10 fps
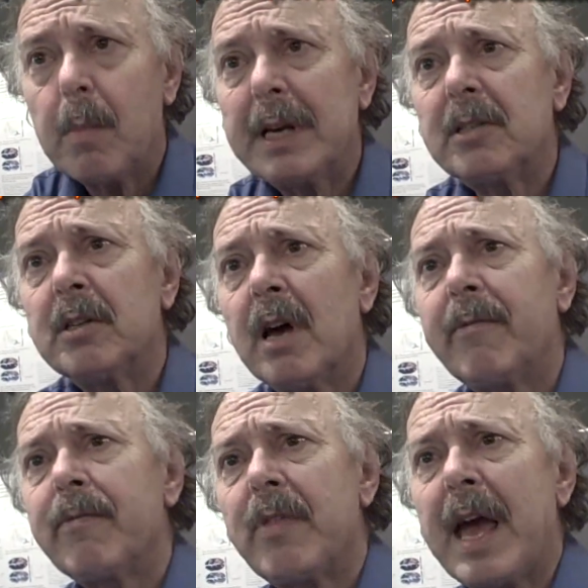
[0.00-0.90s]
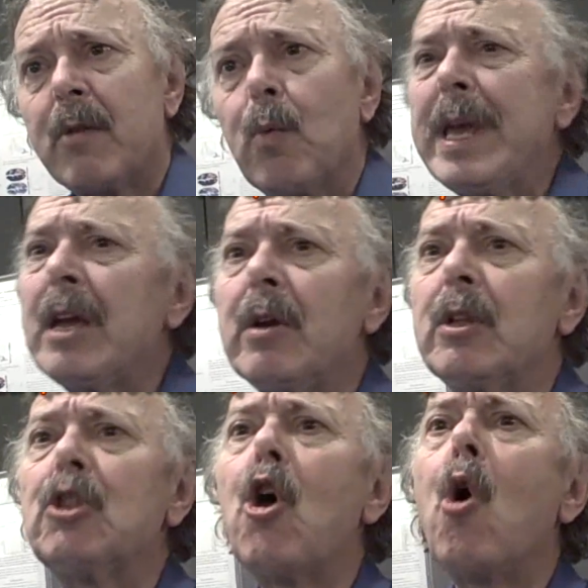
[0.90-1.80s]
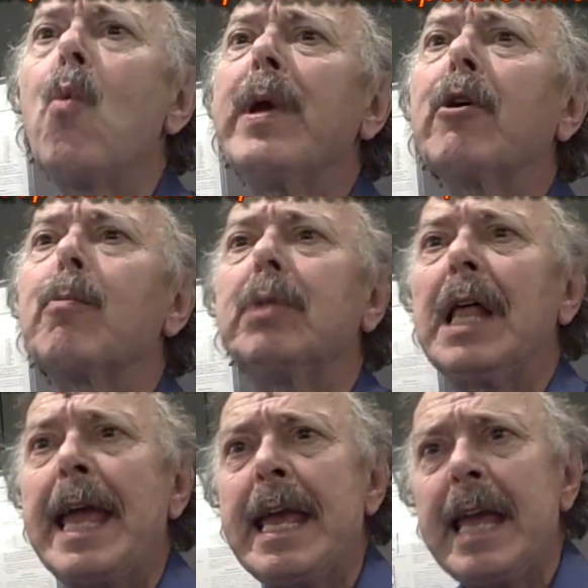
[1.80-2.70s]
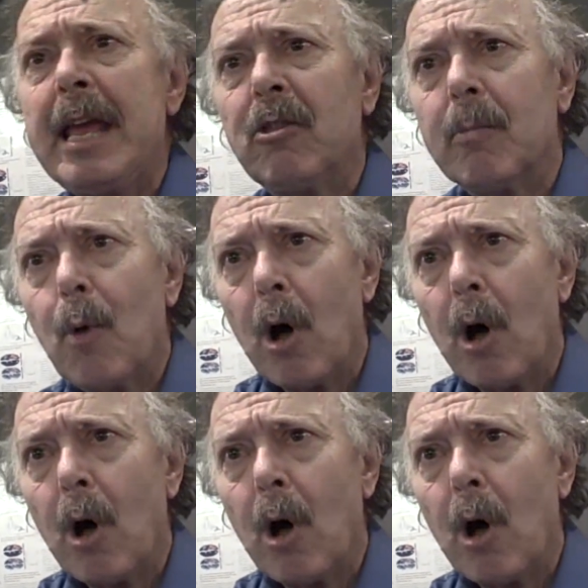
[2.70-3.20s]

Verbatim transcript: but it's enough that we know we are playing in the